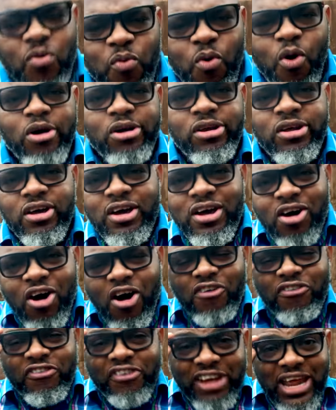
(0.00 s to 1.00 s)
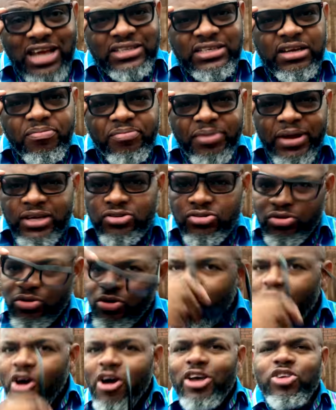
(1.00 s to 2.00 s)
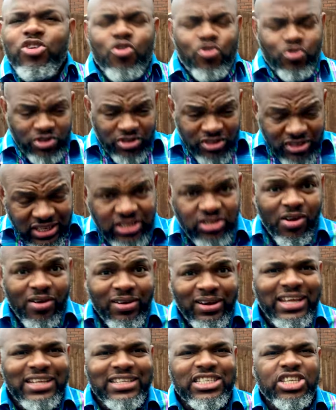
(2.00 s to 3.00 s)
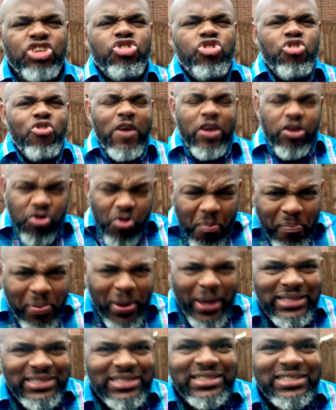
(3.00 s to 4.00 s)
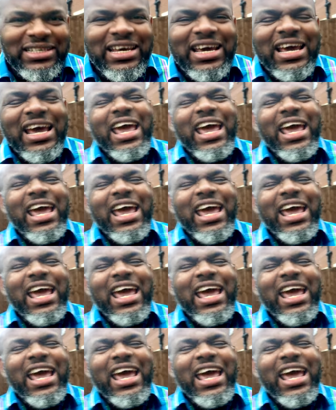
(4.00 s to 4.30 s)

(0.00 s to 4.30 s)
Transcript: word of financial breakthrough. You sit on it, you incubate it,